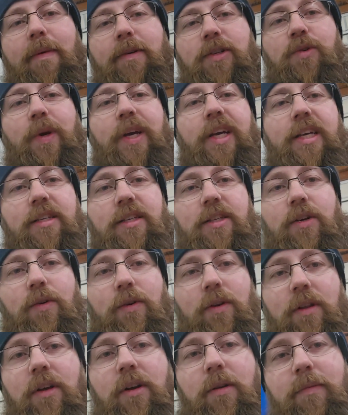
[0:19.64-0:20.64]
tweak his tune a
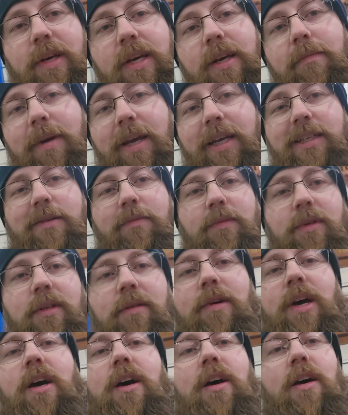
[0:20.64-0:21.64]
little bit, make some
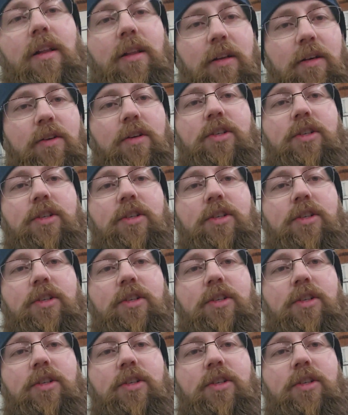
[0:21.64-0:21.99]
little